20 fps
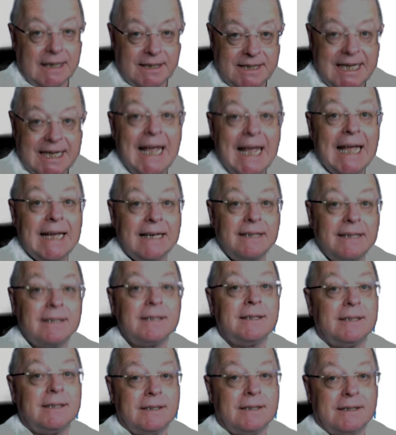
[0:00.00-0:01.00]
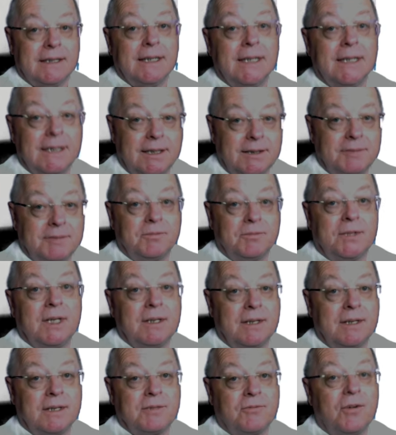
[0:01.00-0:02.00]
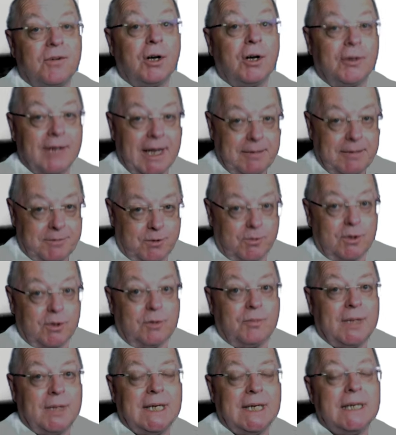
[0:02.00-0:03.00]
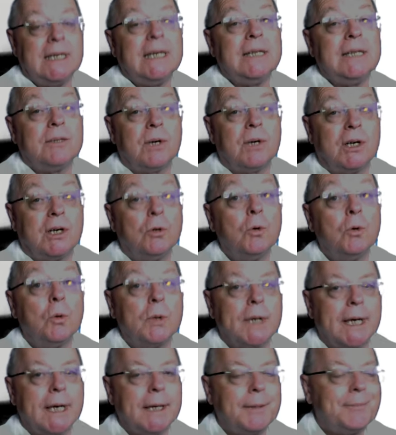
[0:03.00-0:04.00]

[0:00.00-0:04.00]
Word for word: 10, the file names will be in the right order.